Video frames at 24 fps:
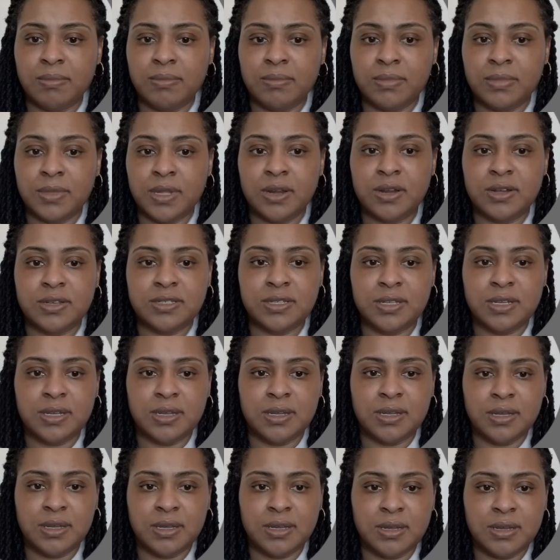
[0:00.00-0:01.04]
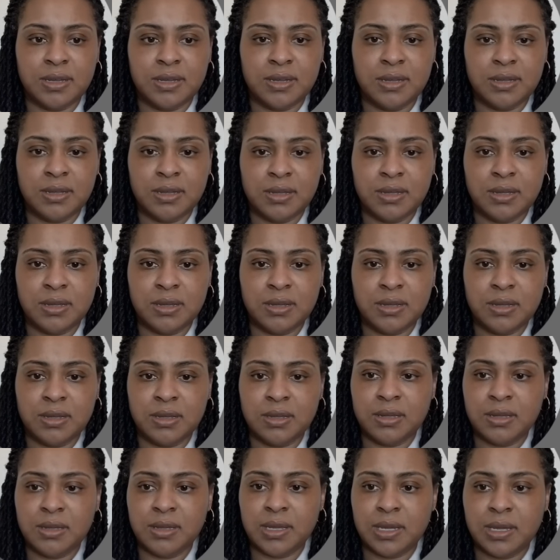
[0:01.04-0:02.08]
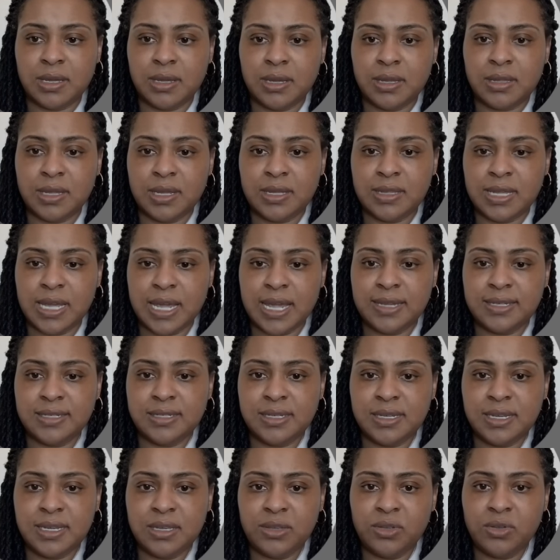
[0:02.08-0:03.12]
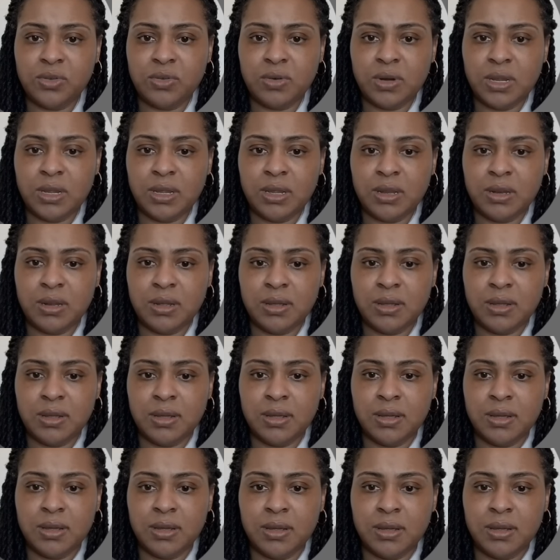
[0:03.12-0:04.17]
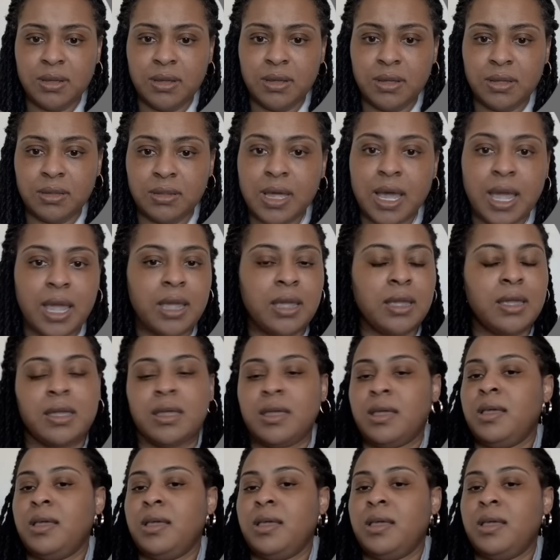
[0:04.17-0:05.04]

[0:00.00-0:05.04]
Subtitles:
There's I think the AC unit. Like,